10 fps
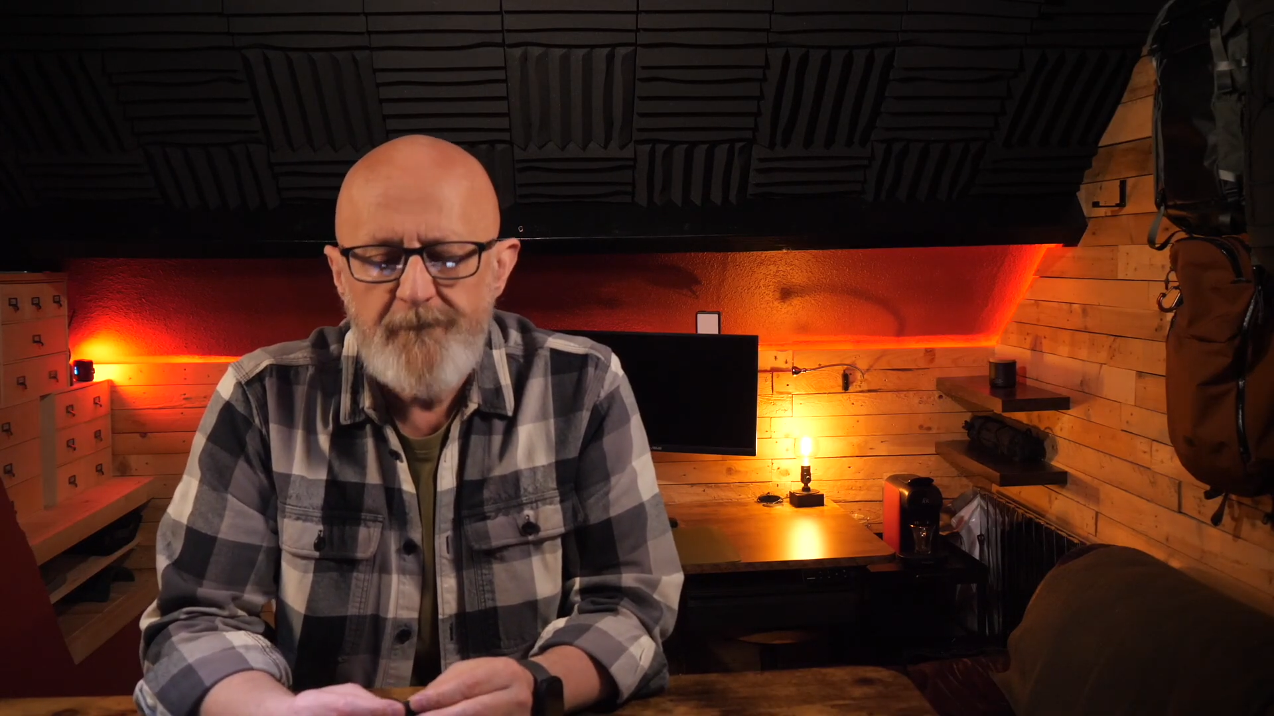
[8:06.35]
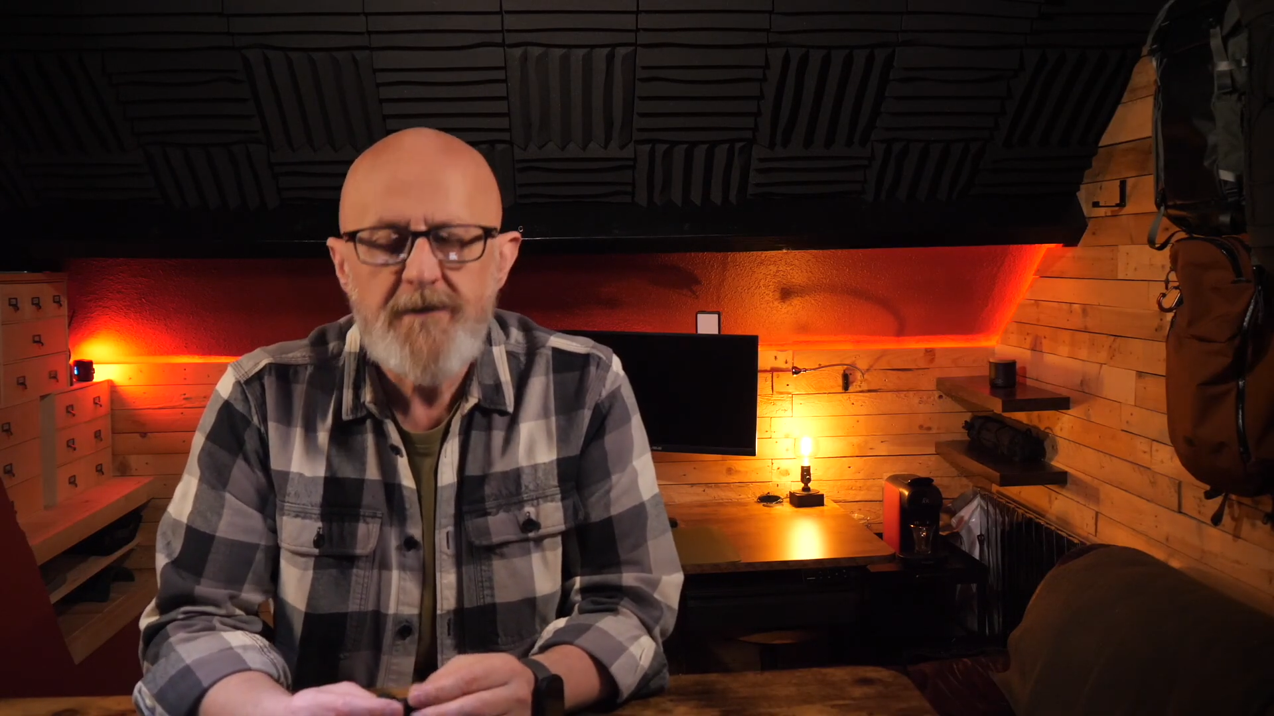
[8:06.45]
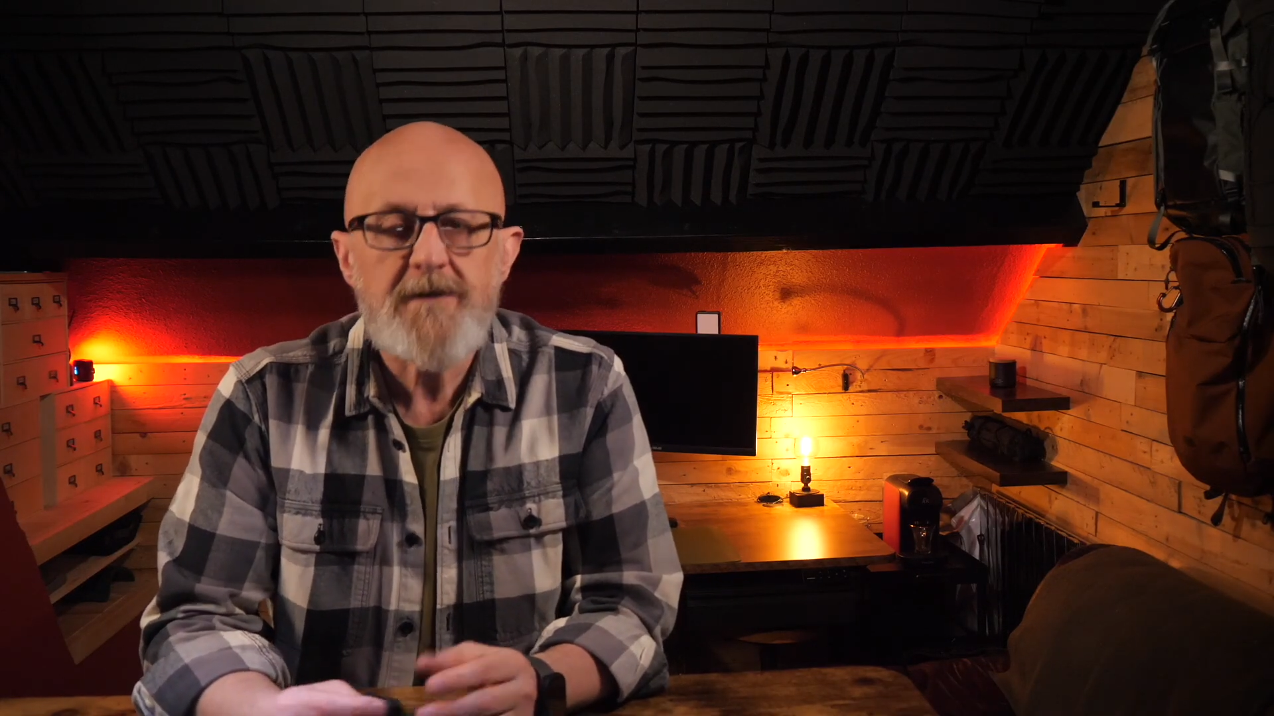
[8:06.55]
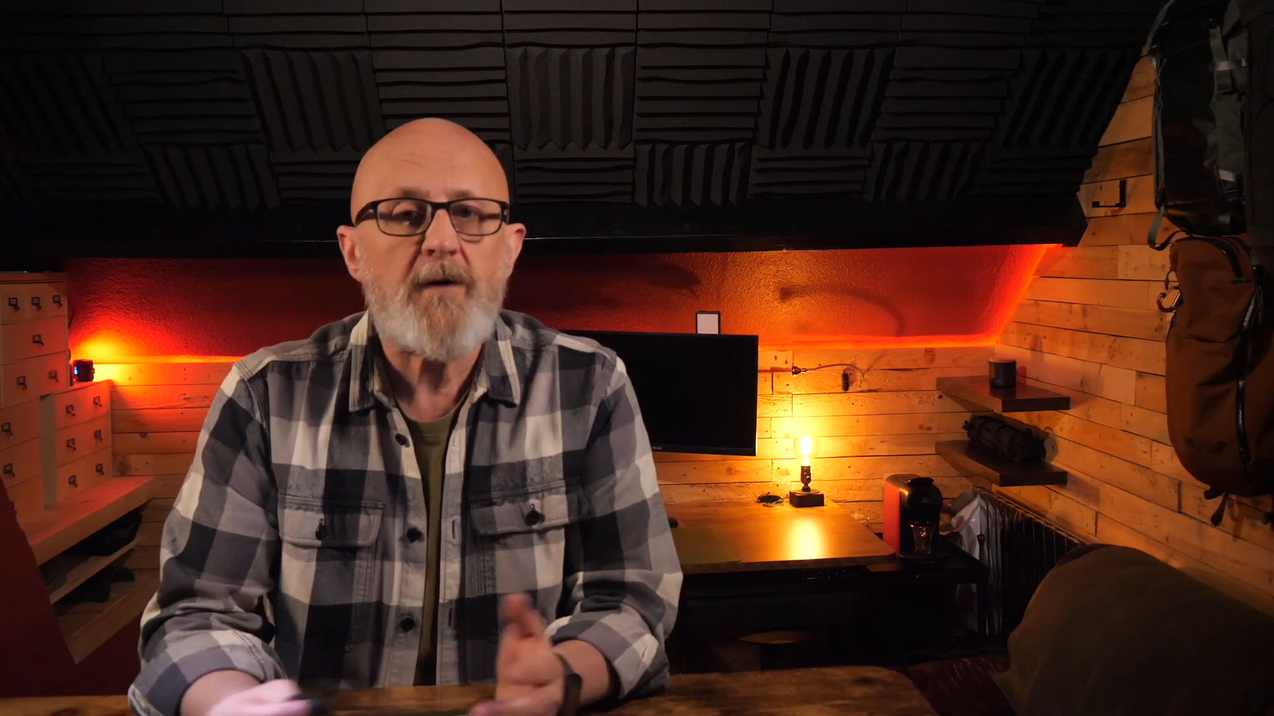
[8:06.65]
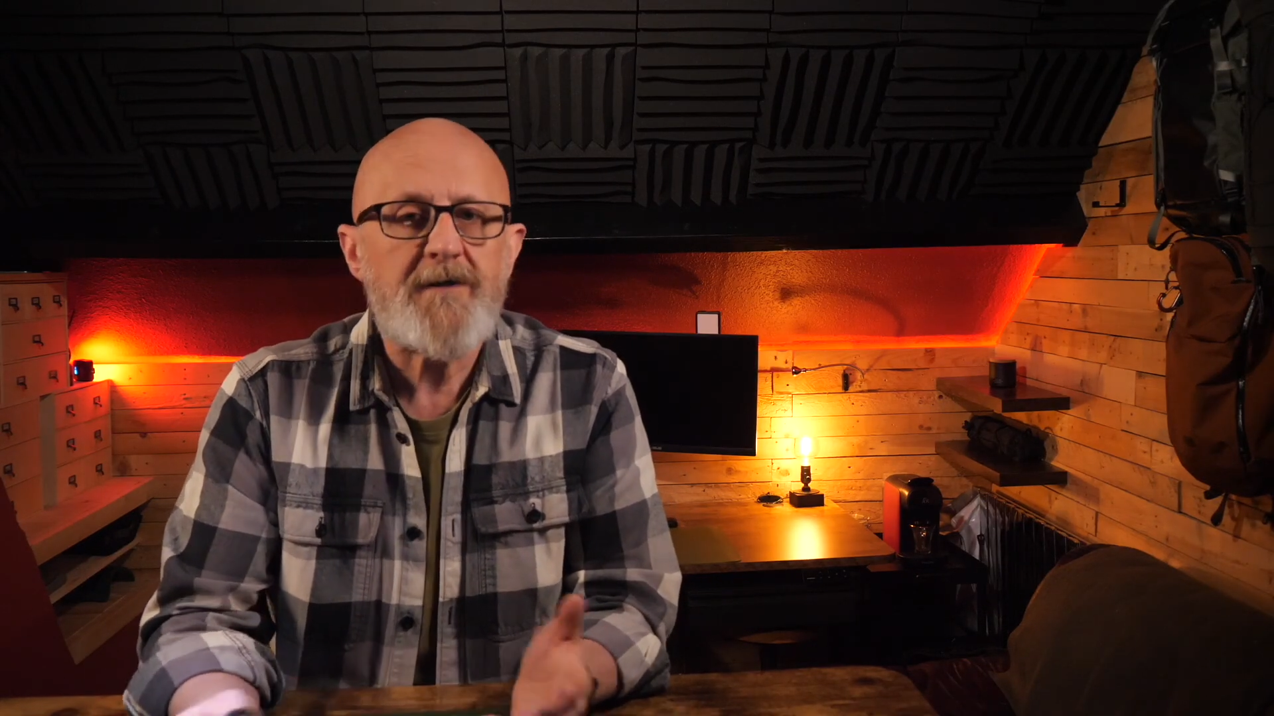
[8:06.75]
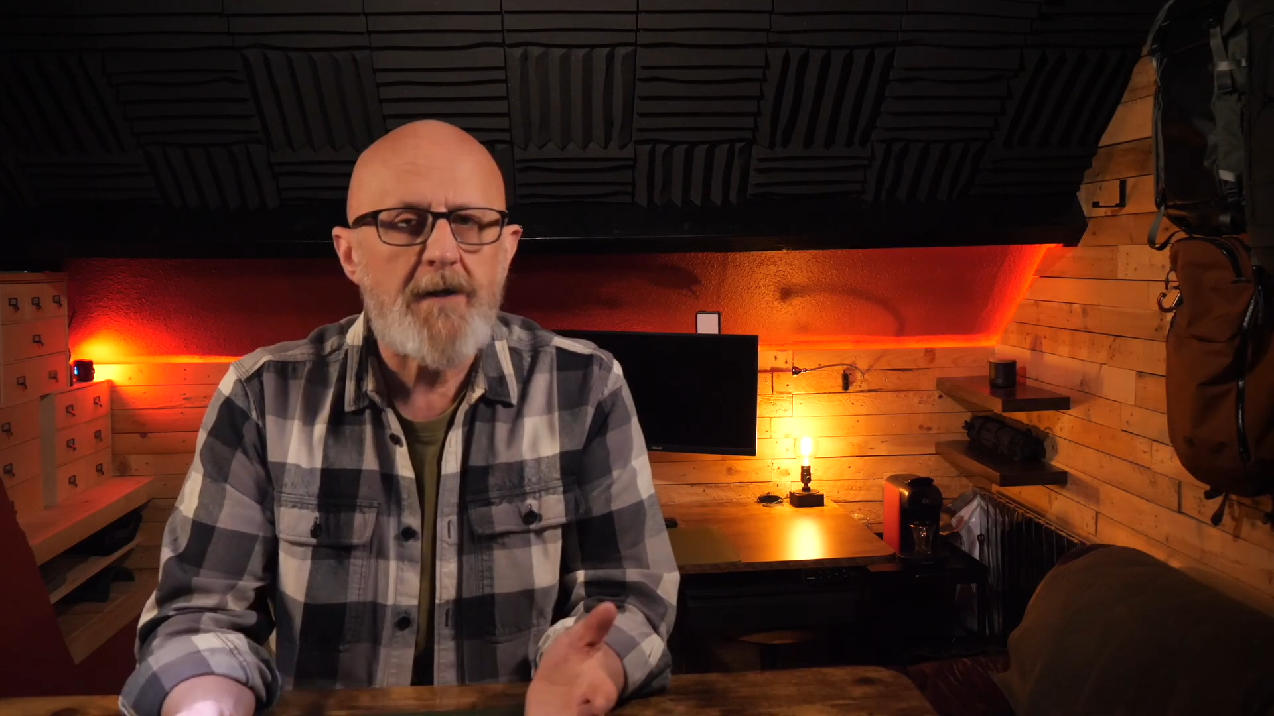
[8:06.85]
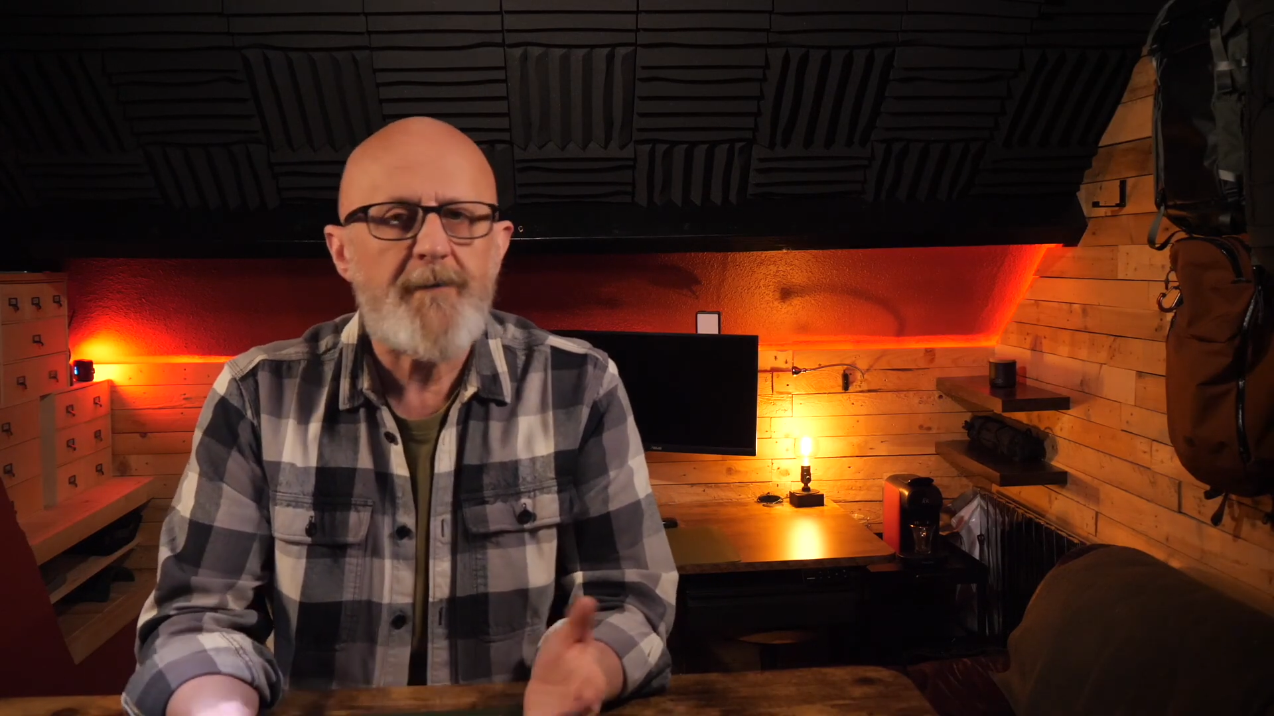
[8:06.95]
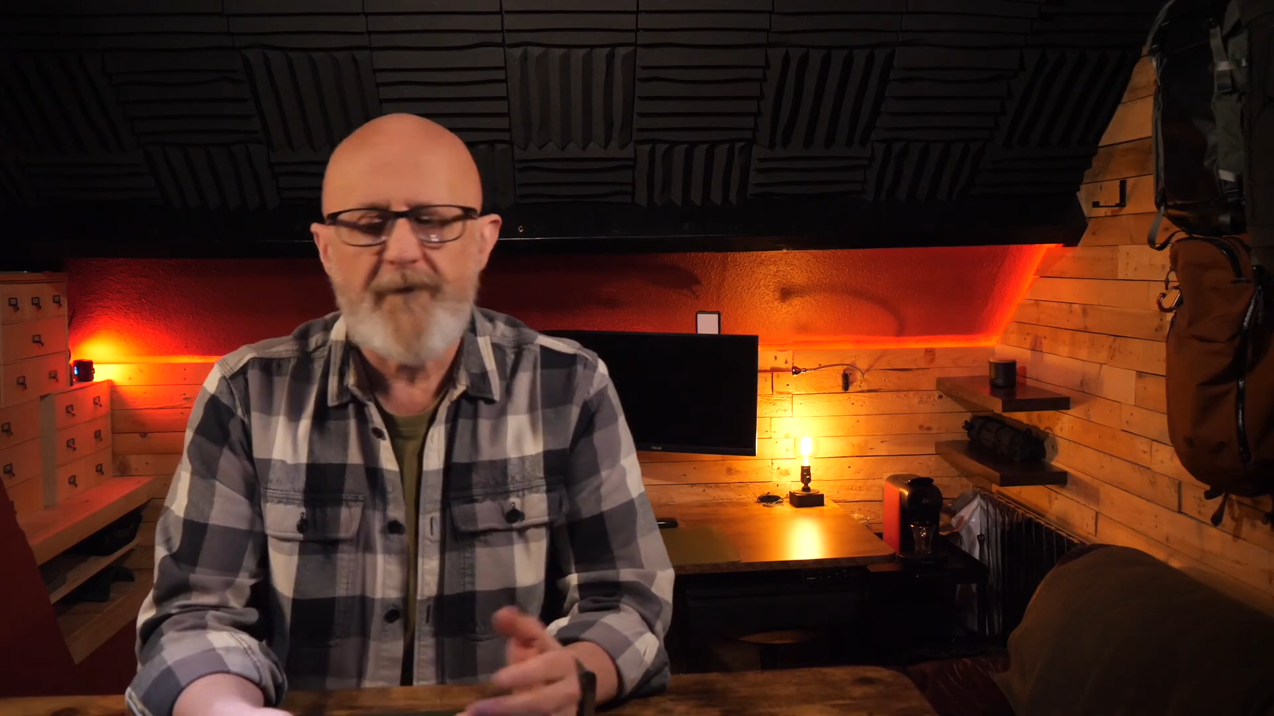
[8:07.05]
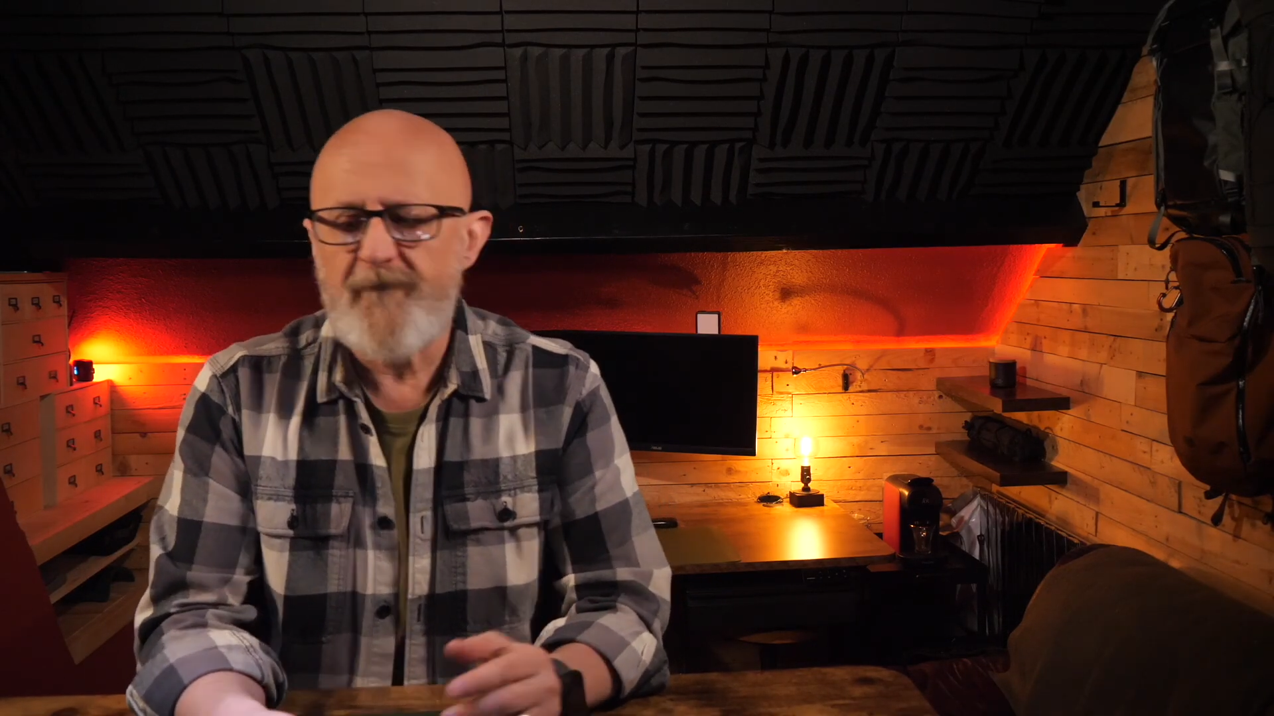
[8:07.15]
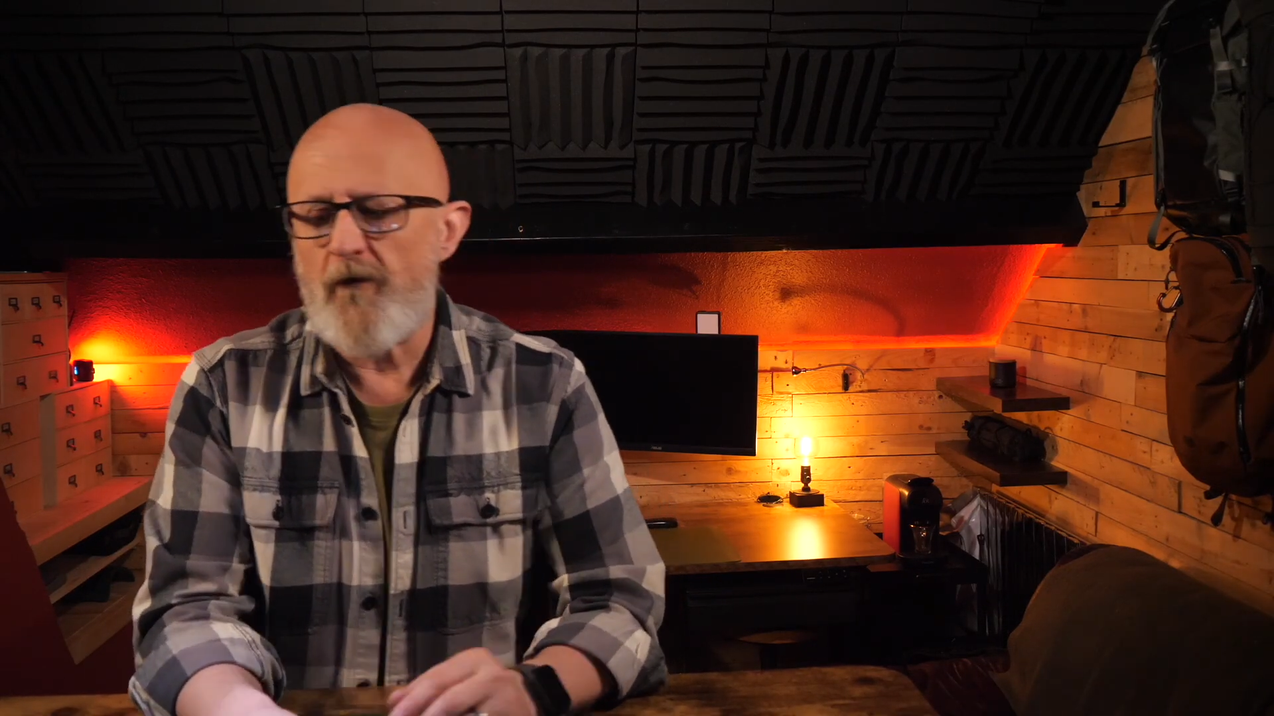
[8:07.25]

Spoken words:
So I did a bit of a